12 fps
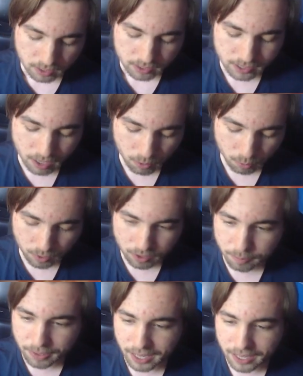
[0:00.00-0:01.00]
So we
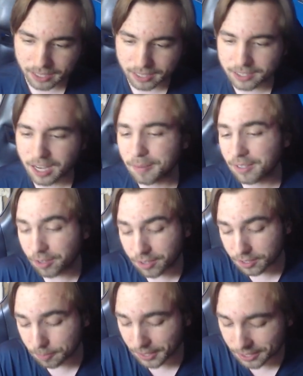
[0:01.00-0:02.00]
are playing
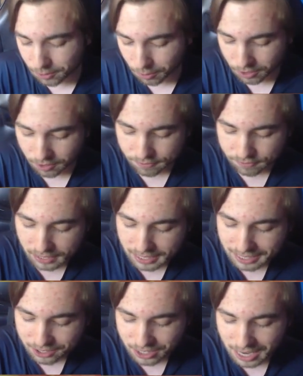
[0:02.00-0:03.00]
Tamayura's Blitz order,
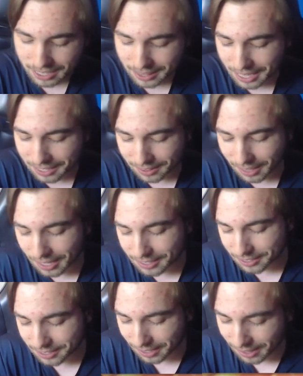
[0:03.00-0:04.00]
Fleeting Shine that
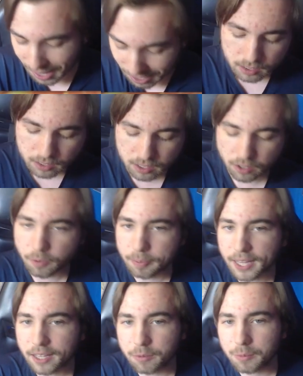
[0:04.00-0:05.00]
lights light. So you
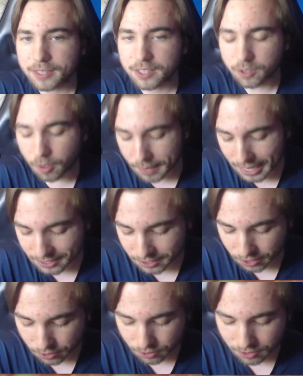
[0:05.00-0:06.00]
play it with Soul Blast
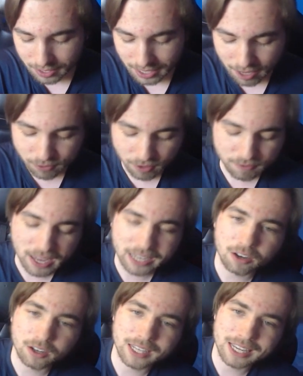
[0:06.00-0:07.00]
2 if your
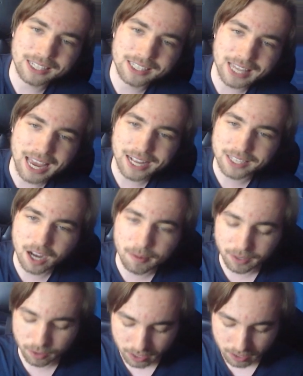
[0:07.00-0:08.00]
Vanguard is a
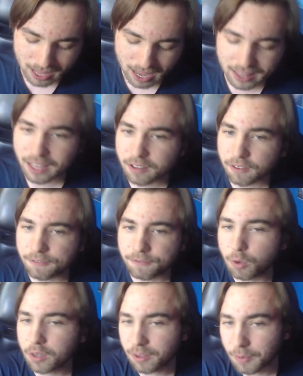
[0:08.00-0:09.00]
Tamayura, and then
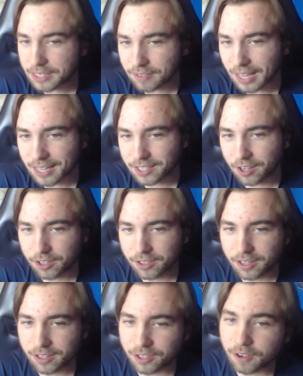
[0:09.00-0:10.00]
for the rest of that
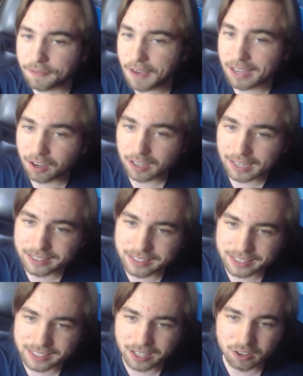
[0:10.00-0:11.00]
turn, your Vanguard gets
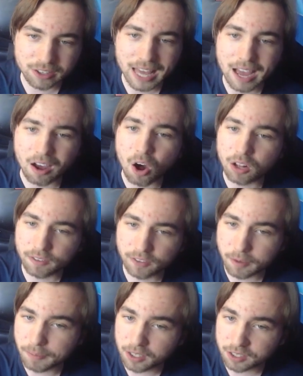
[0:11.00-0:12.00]
the skill that all of
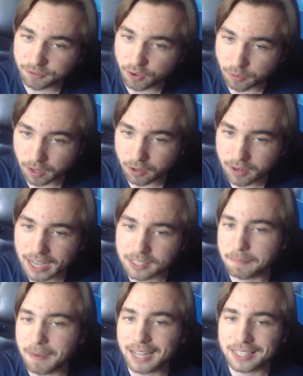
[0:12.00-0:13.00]
your opponent's front row
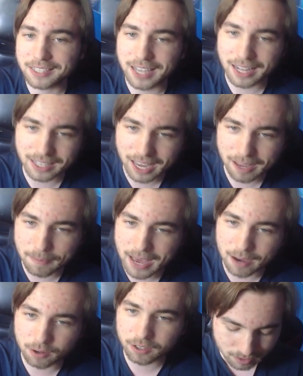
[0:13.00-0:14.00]
has minus 10k
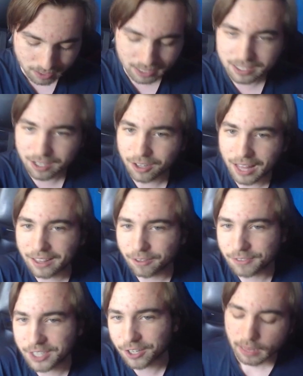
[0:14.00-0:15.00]
power until end
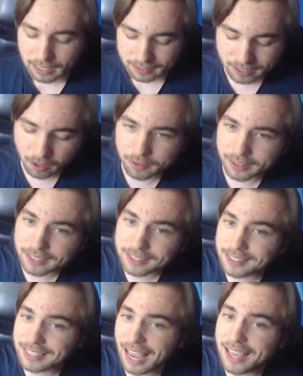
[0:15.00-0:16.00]
of turn. So this
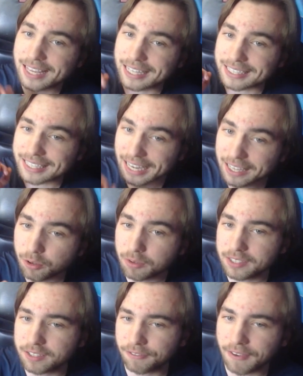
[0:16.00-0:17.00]
is a
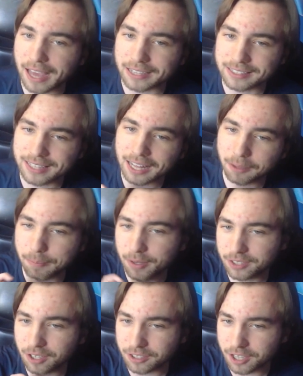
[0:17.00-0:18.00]
continuous effect that it
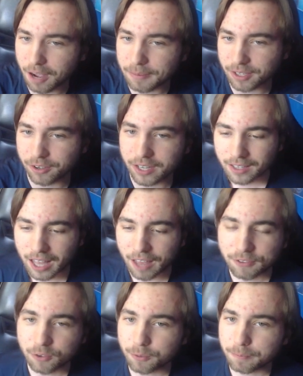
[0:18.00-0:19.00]
puts on Tamayura.
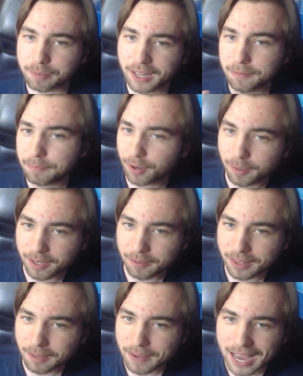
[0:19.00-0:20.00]
If you played Premium
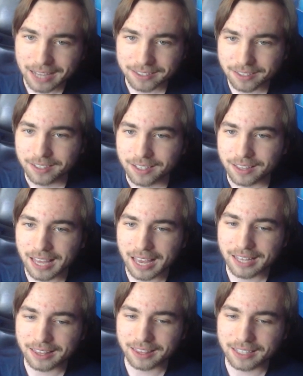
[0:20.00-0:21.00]
in the past,
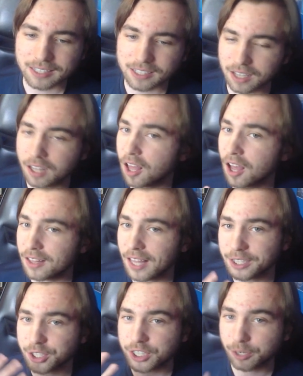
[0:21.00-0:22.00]
then this is a lot
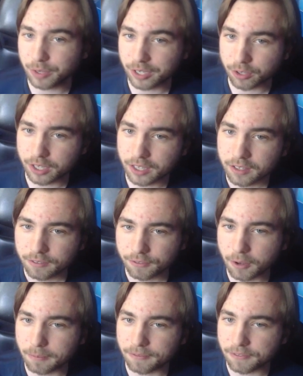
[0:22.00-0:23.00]
like Shirayuki
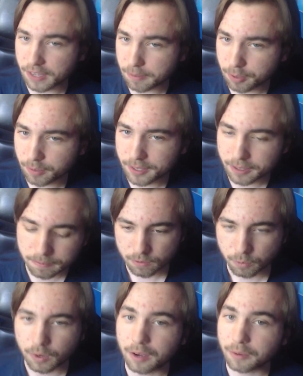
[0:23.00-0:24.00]
from V Premium,
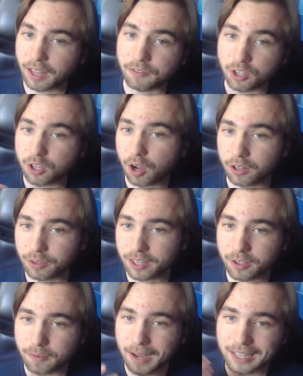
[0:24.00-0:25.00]
where whenever you guard with
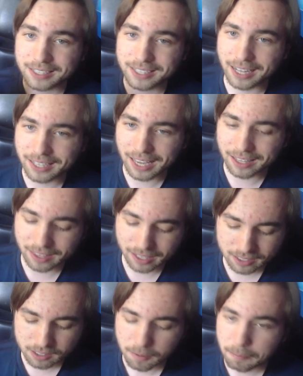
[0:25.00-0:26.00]
it, you minus 10k
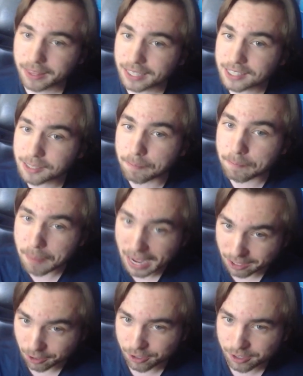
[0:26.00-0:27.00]
things, but this is
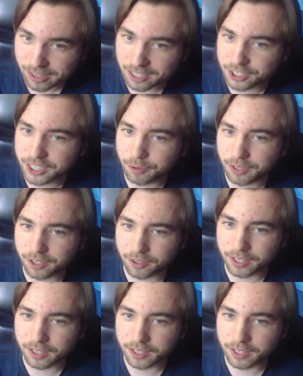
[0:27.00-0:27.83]
better than Shirayuki,